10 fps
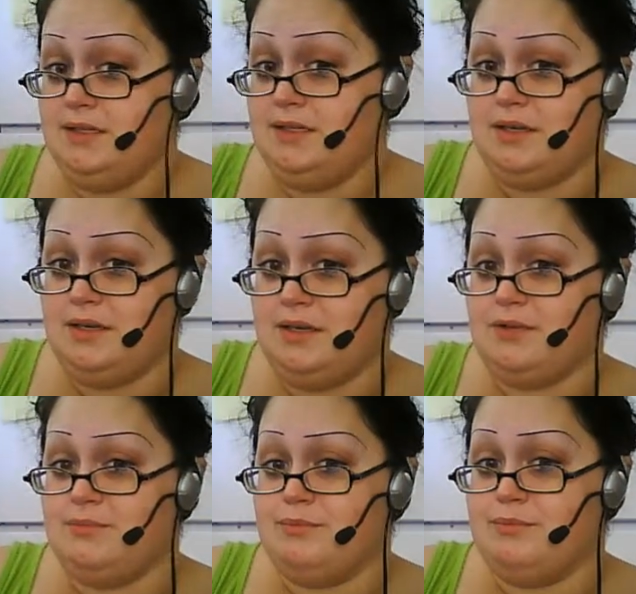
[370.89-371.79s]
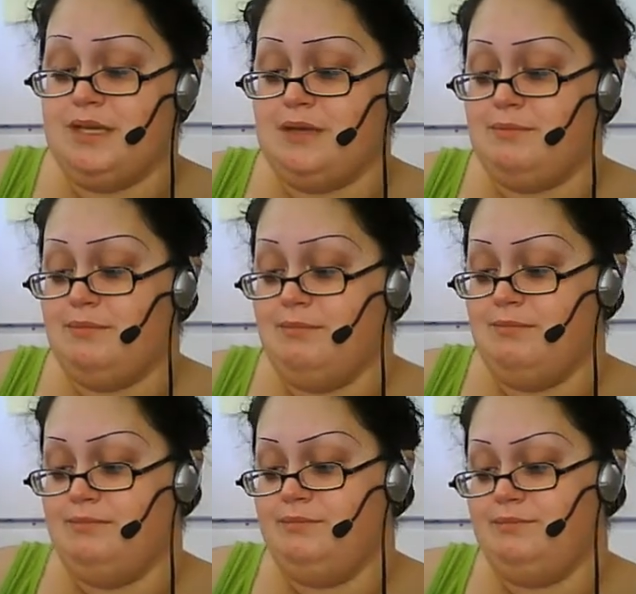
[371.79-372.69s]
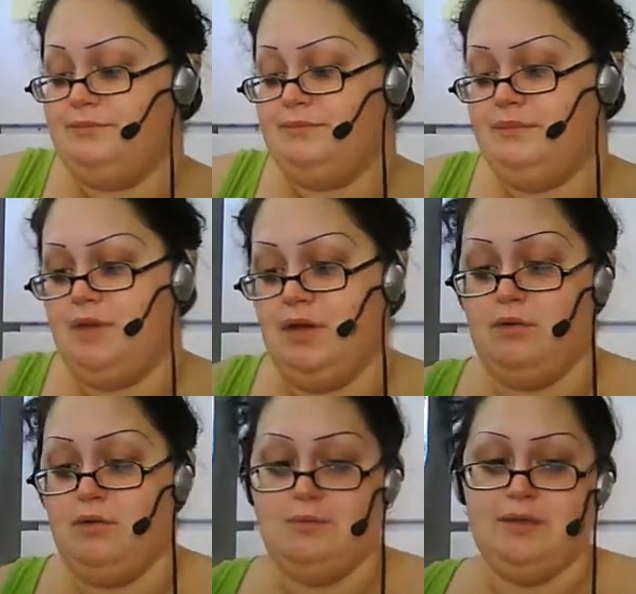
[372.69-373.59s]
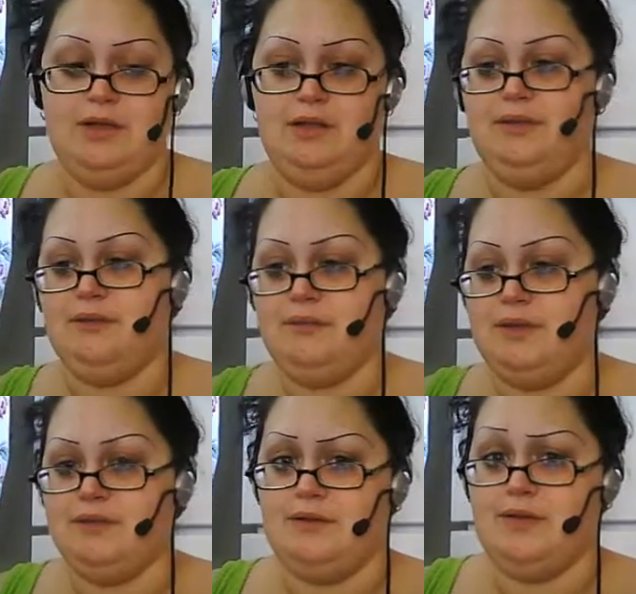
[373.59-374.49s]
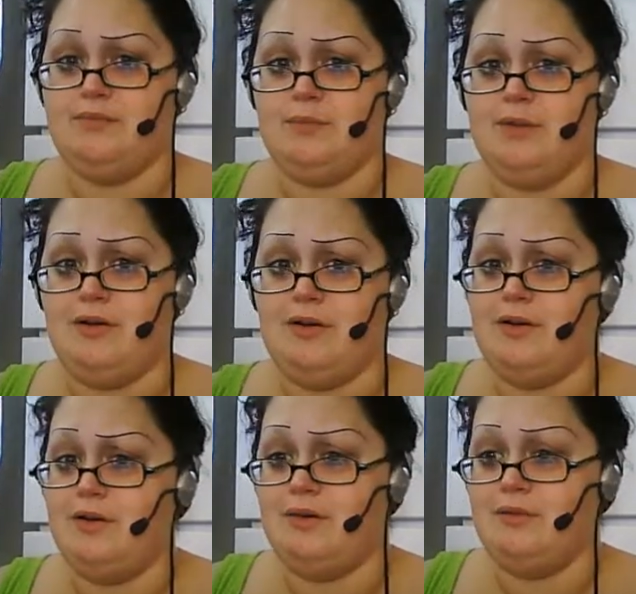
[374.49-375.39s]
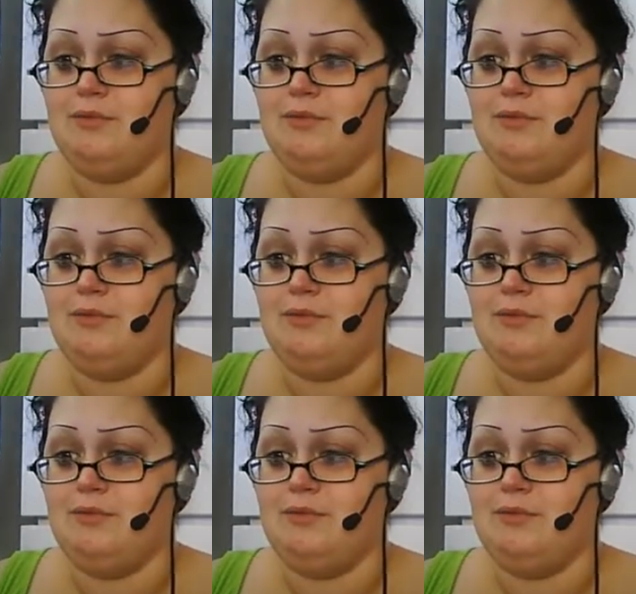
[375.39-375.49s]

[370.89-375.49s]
You know, don't be, oh, I'm not going to use it because it came from Hong Kong.